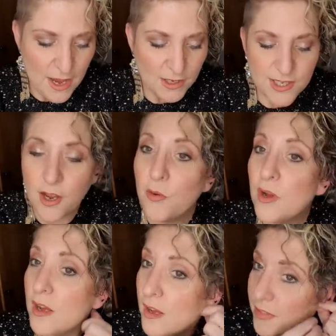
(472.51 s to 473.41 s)
So
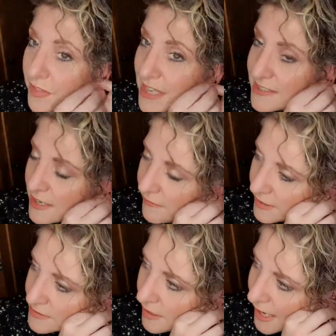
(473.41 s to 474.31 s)
these
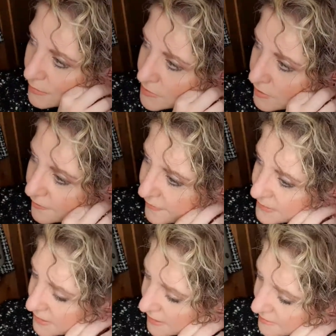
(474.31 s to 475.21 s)
earrings are absolutely
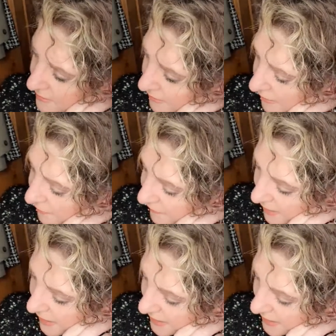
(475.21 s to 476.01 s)
fantastic. I love that.